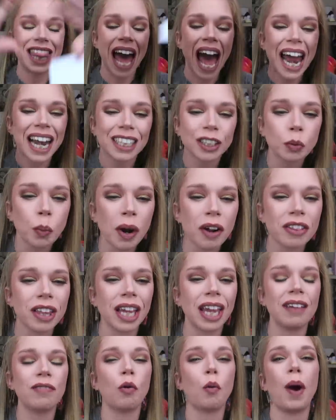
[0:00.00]
That is where the
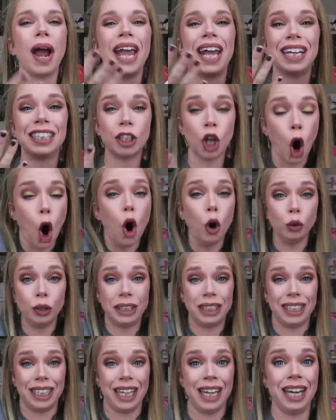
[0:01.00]
giveaway is
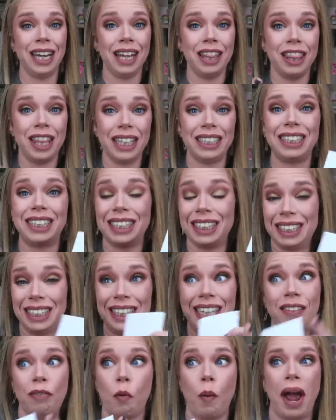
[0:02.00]
hosted. This
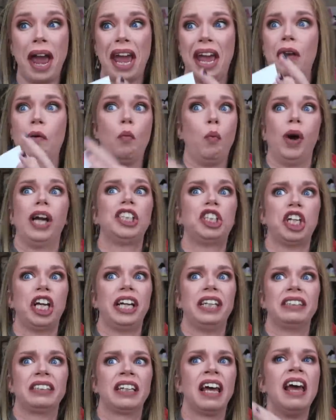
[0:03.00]
giveaway
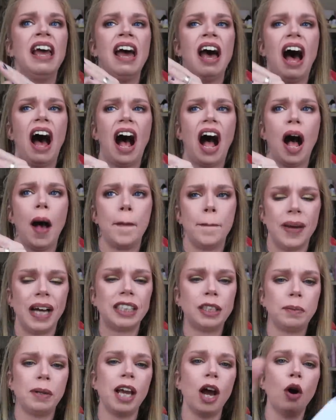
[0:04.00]
widget uh,
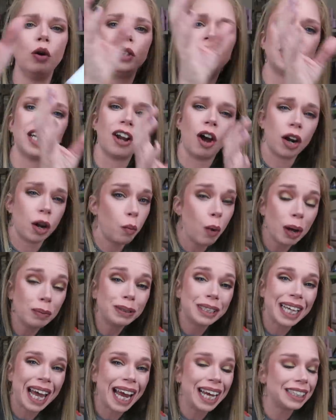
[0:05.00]
must be hosted on a
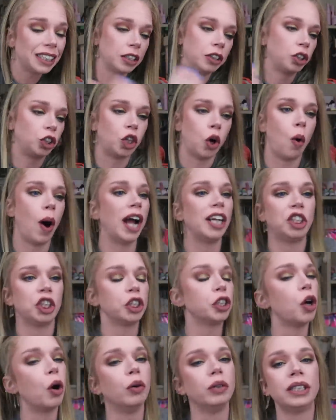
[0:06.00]
website, so I
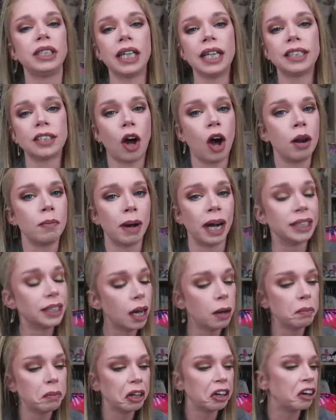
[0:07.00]
just host it on my
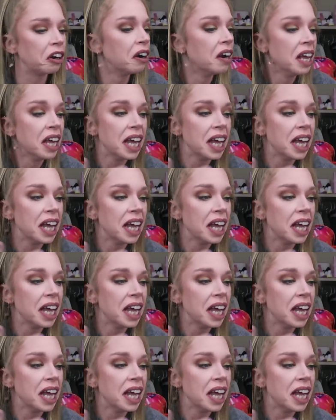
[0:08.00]
Tumblr.